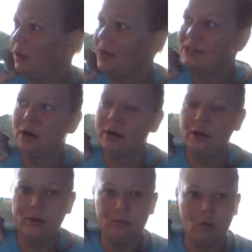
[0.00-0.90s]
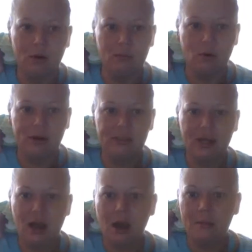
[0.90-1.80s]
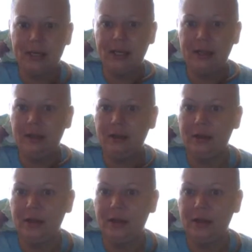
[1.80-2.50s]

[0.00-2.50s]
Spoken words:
started going more and more into comedy